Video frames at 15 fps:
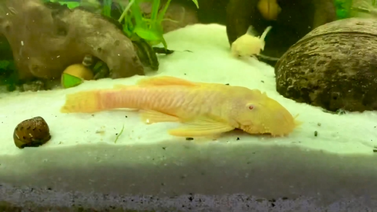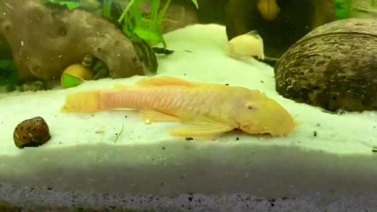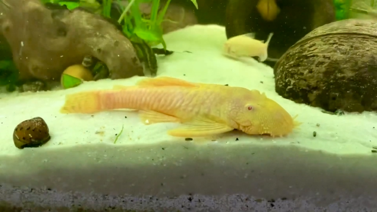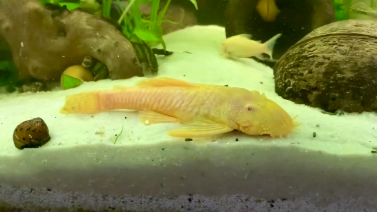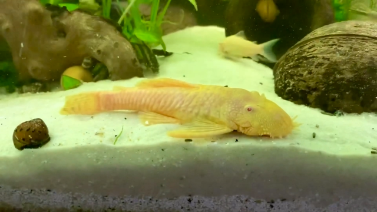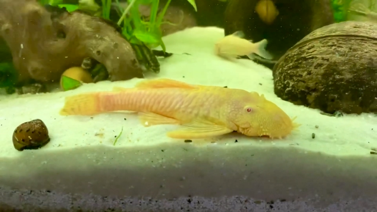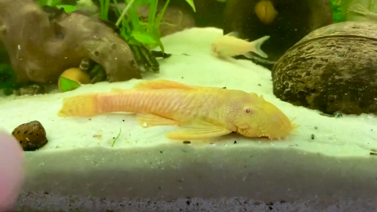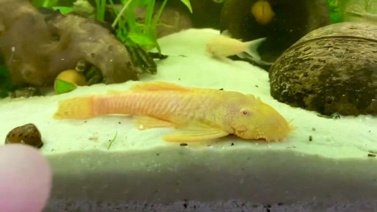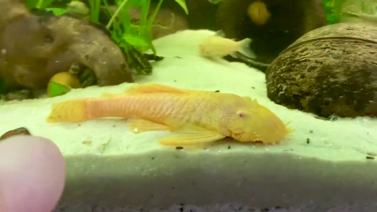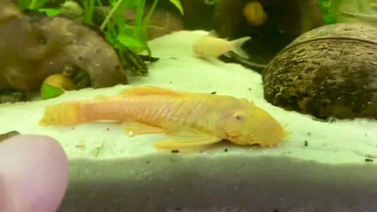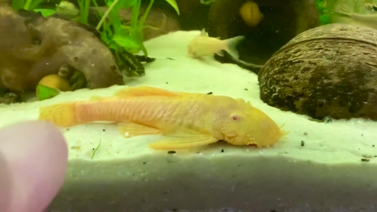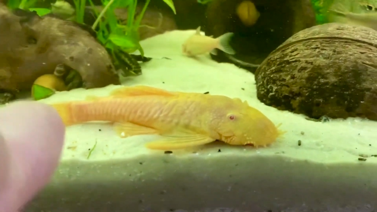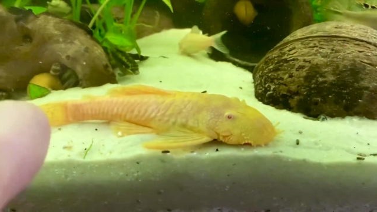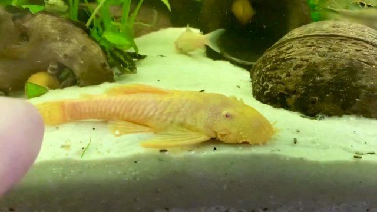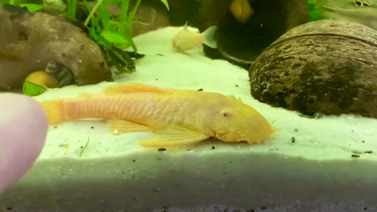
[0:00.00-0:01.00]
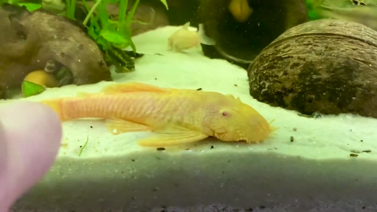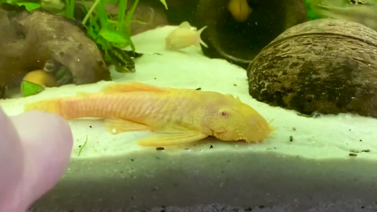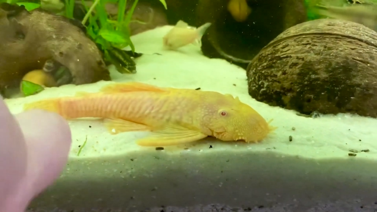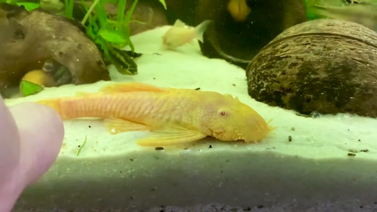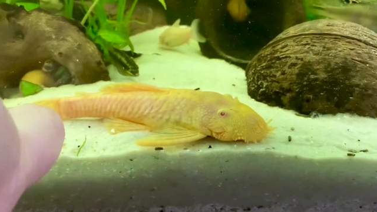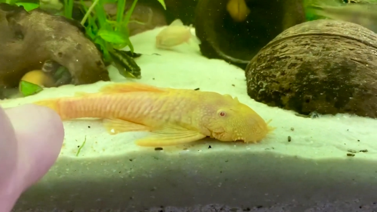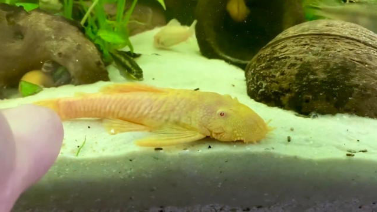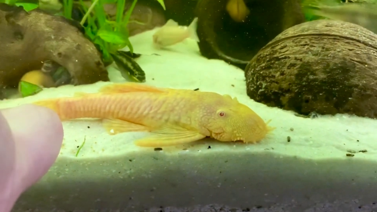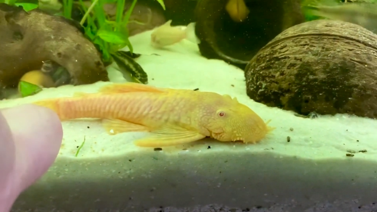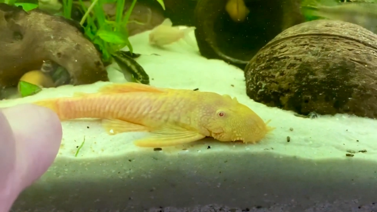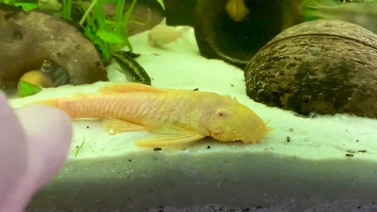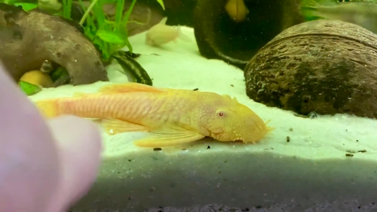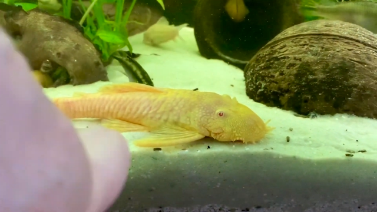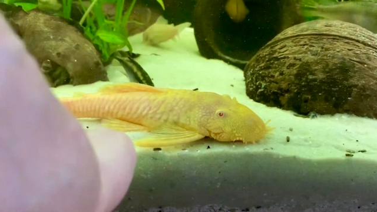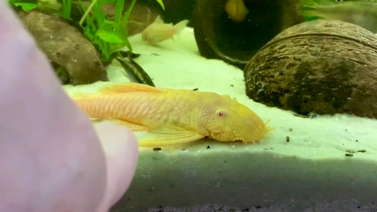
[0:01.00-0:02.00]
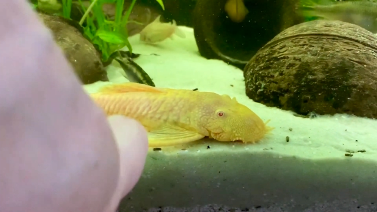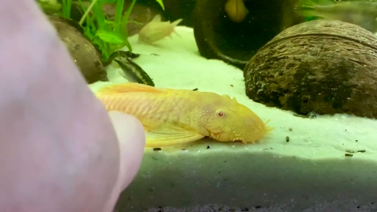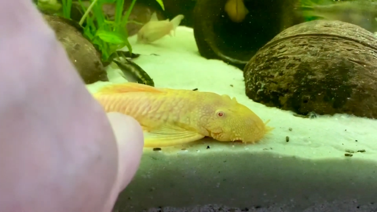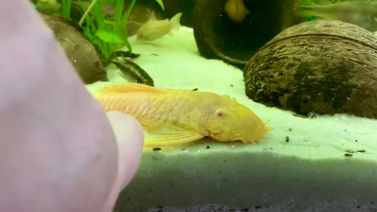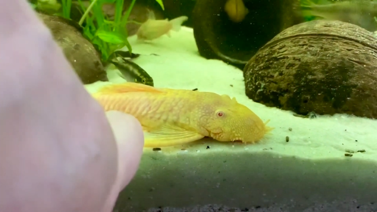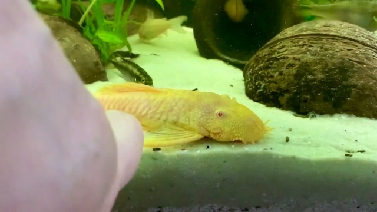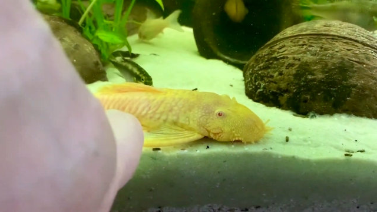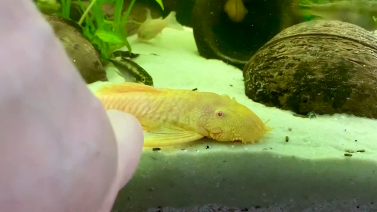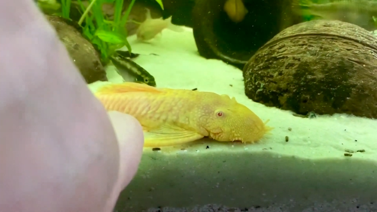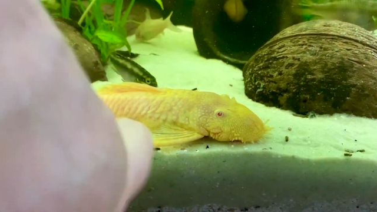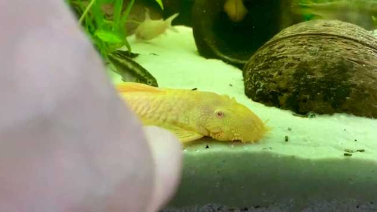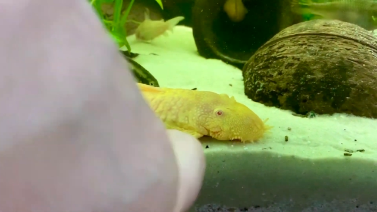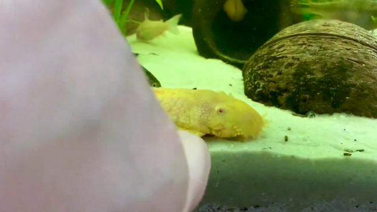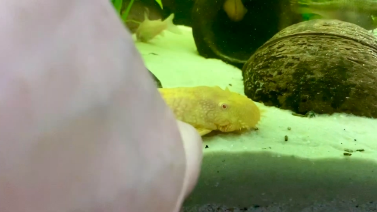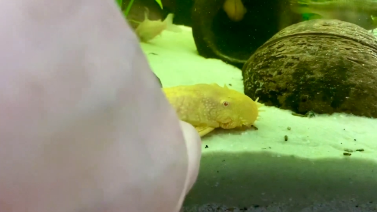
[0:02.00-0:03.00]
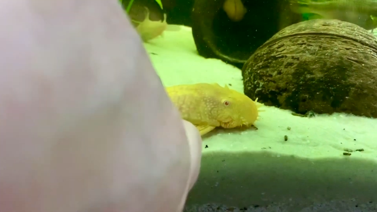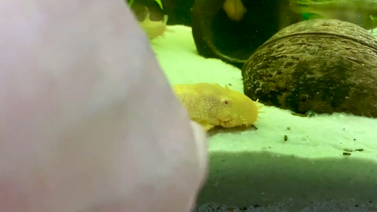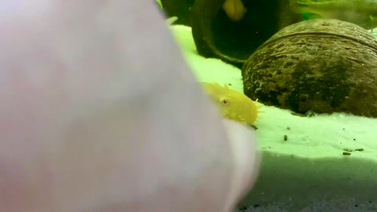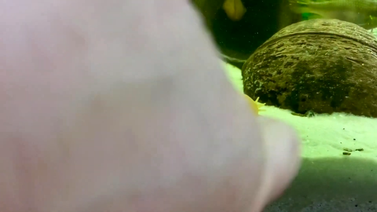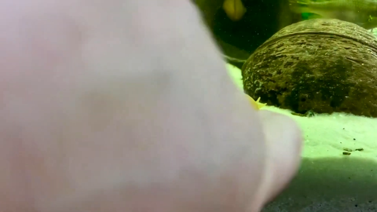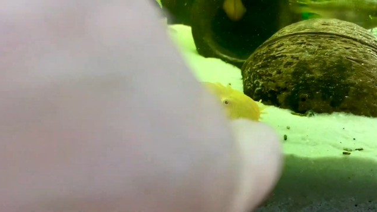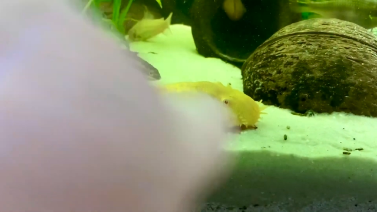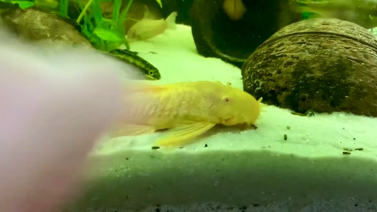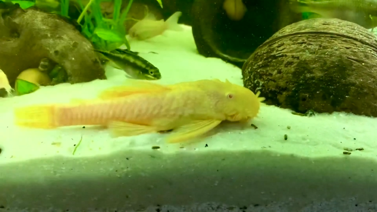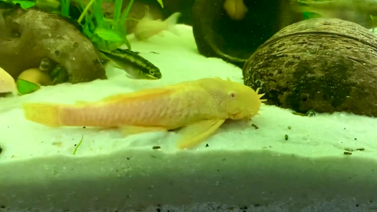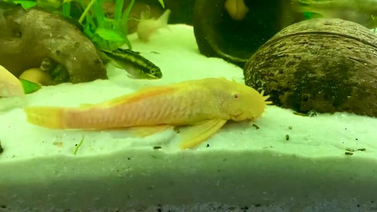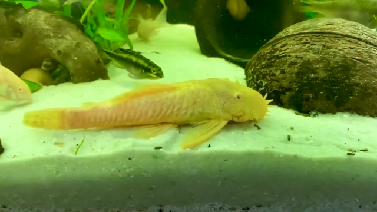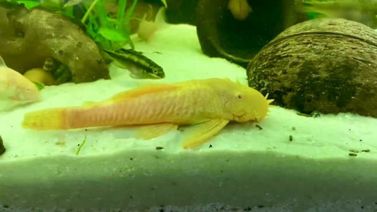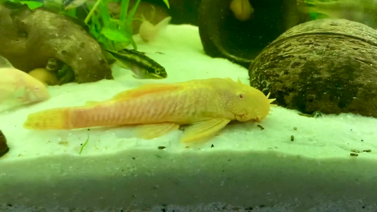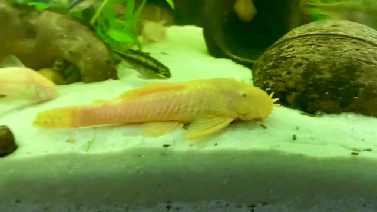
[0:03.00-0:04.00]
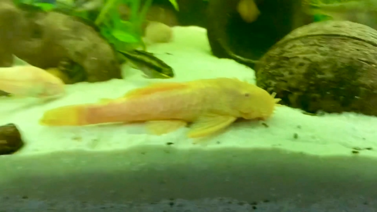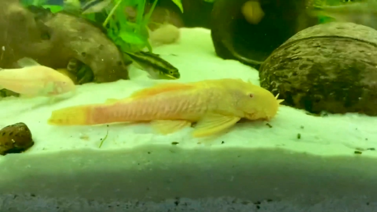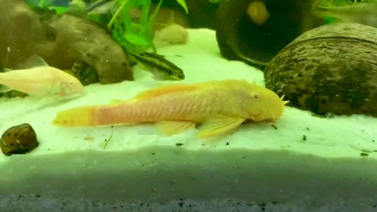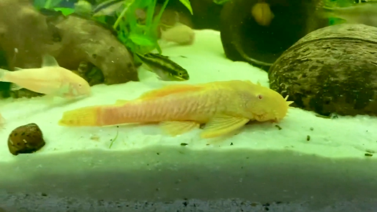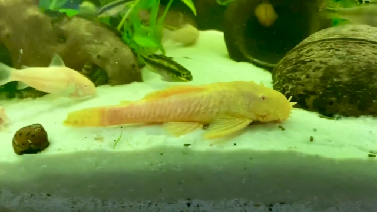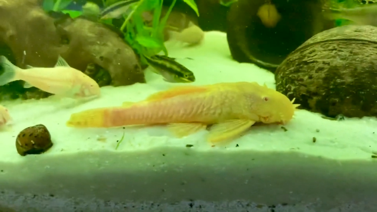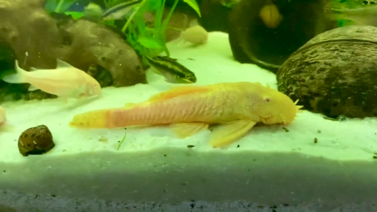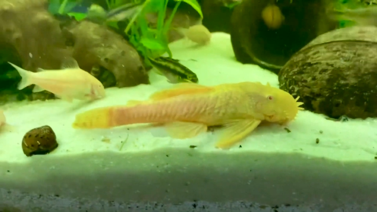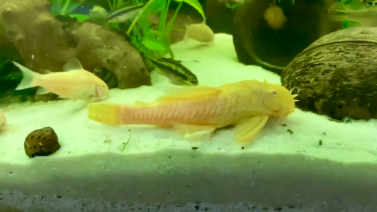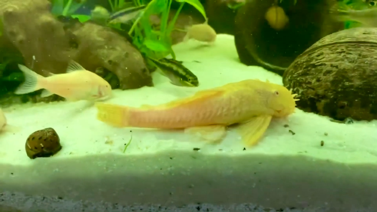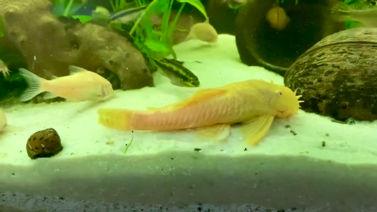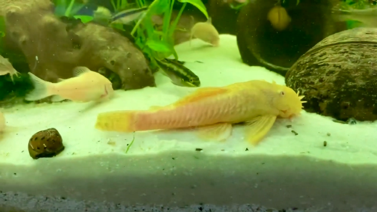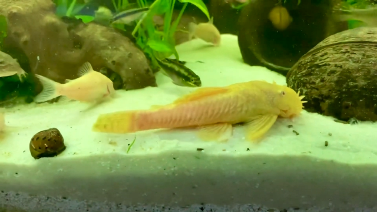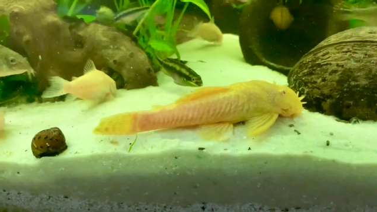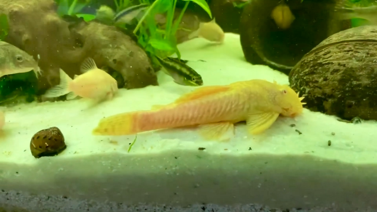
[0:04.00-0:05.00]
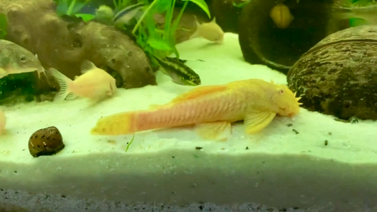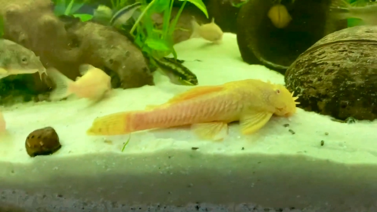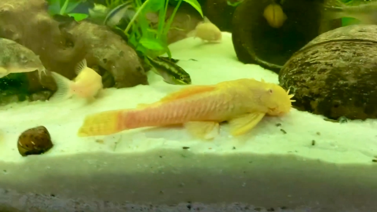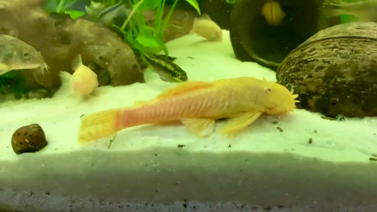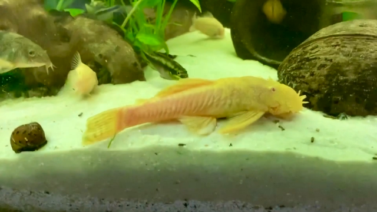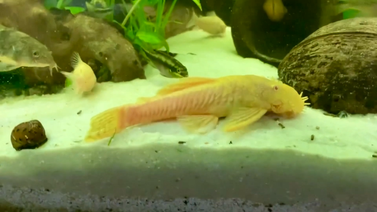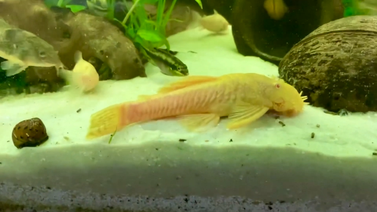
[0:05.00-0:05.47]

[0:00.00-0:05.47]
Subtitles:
(no speaker visible)